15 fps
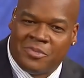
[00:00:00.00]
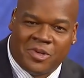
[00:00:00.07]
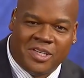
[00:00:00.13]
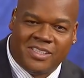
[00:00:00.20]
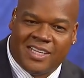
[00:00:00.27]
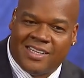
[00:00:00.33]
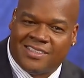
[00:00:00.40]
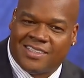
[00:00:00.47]

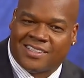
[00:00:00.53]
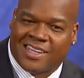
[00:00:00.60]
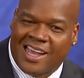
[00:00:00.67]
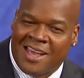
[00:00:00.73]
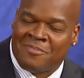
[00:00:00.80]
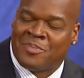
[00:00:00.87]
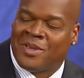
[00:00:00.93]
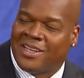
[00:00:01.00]
reason, I just
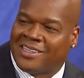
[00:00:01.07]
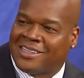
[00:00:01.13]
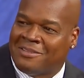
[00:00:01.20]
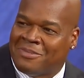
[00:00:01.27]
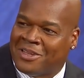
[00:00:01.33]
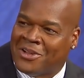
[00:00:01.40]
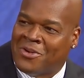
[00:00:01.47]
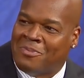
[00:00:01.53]
can't pick
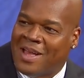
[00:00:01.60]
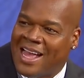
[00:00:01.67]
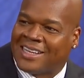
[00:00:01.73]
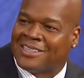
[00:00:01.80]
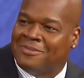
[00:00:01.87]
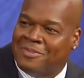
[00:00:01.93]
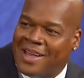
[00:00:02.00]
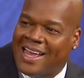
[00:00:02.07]
them to go
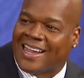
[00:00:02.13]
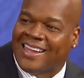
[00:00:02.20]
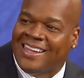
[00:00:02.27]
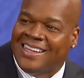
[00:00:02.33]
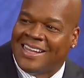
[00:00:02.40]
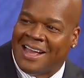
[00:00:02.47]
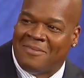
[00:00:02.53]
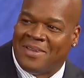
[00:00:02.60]
back-to-back.
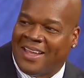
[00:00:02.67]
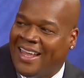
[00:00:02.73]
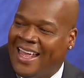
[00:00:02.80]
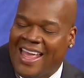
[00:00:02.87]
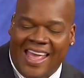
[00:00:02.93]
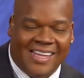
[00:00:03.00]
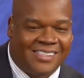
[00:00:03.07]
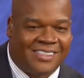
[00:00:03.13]
Why?
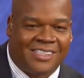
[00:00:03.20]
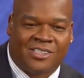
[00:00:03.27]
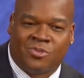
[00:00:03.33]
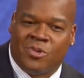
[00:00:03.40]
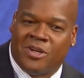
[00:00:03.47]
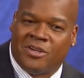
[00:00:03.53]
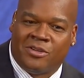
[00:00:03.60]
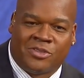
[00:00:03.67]
It's just
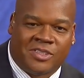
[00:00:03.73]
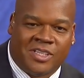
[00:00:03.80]
one of those